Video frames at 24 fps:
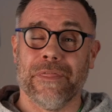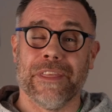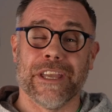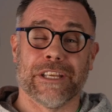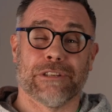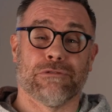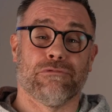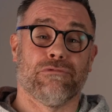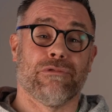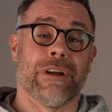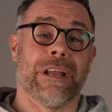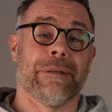
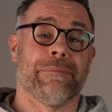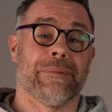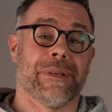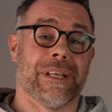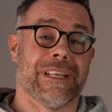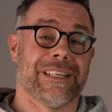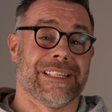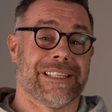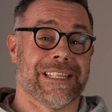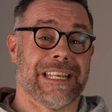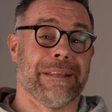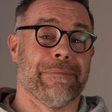this rib
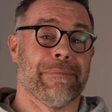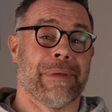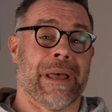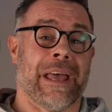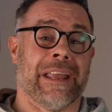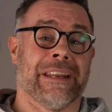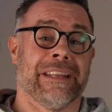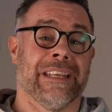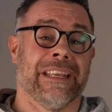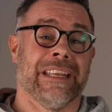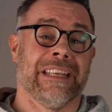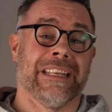seat
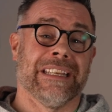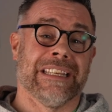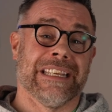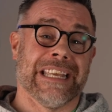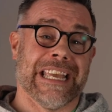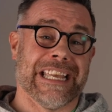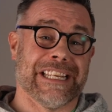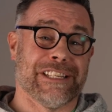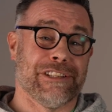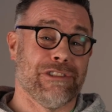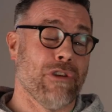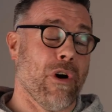bed
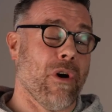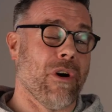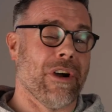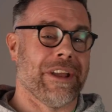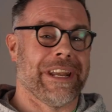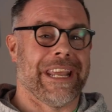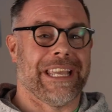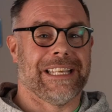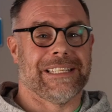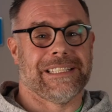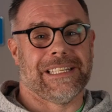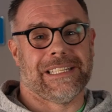is not
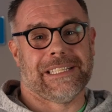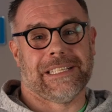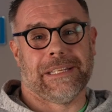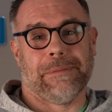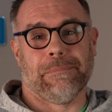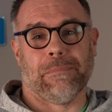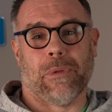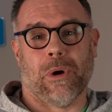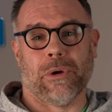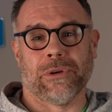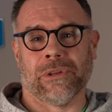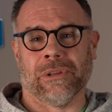an existing
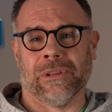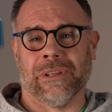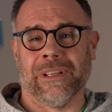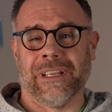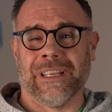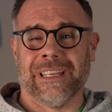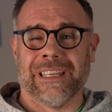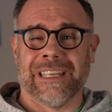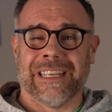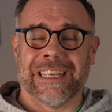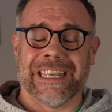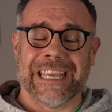model.
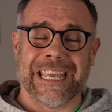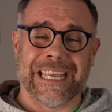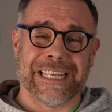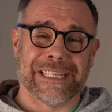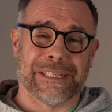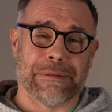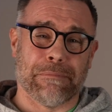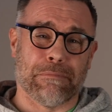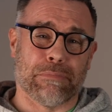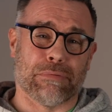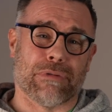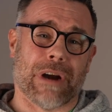It's
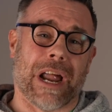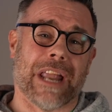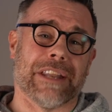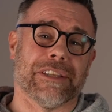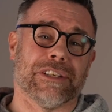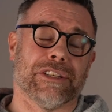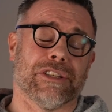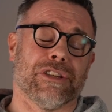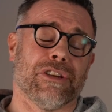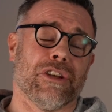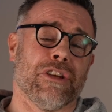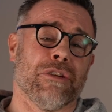a
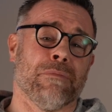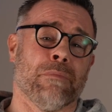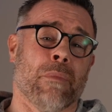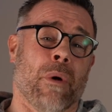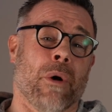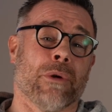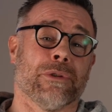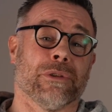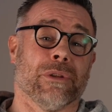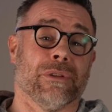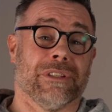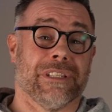brand new
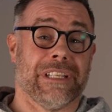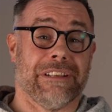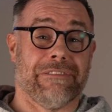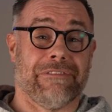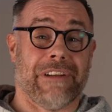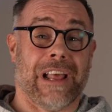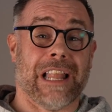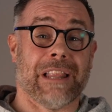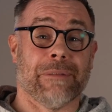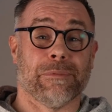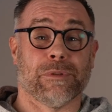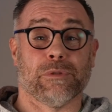model
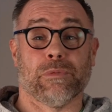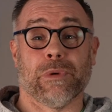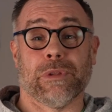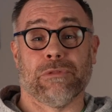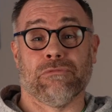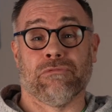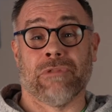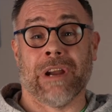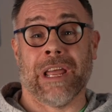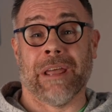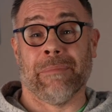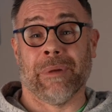developed with
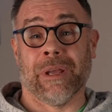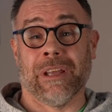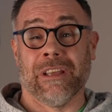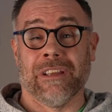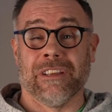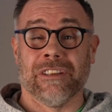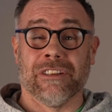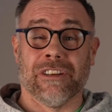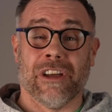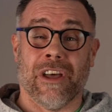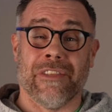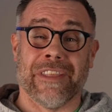rib,
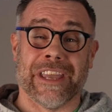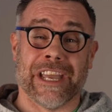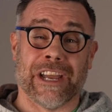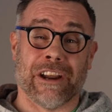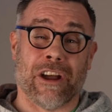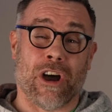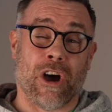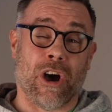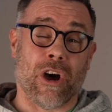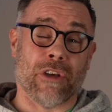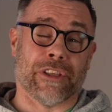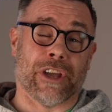and they
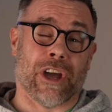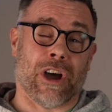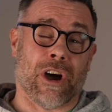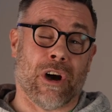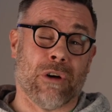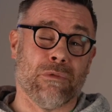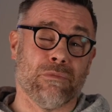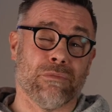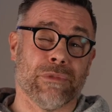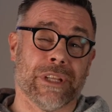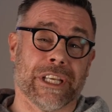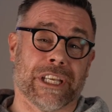are the
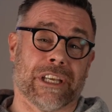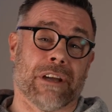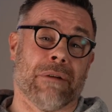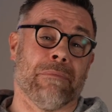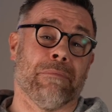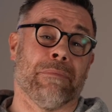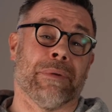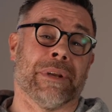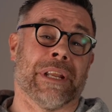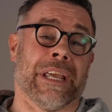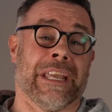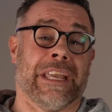only
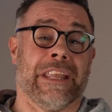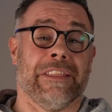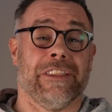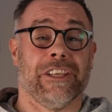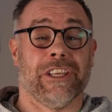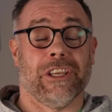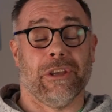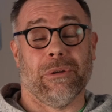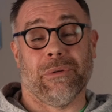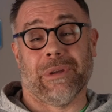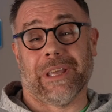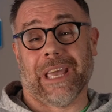company in
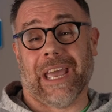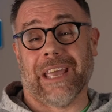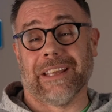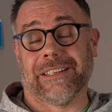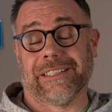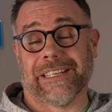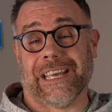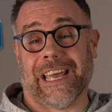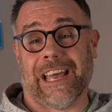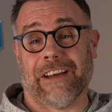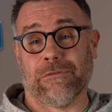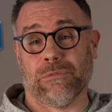the UK
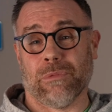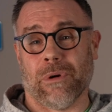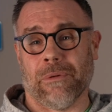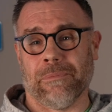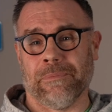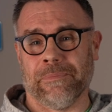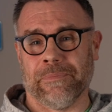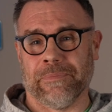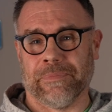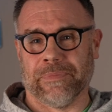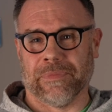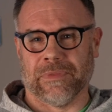to have
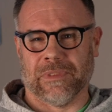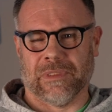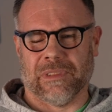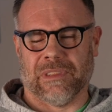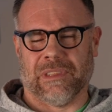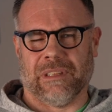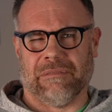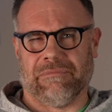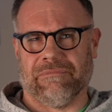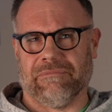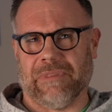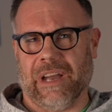one.
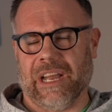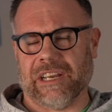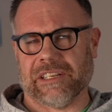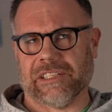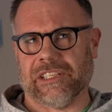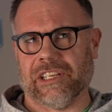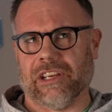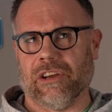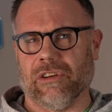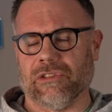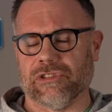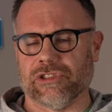They've
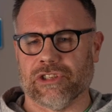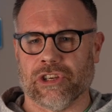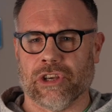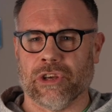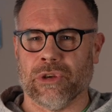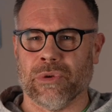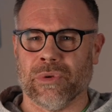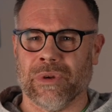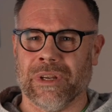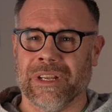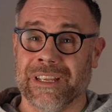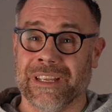actually got 2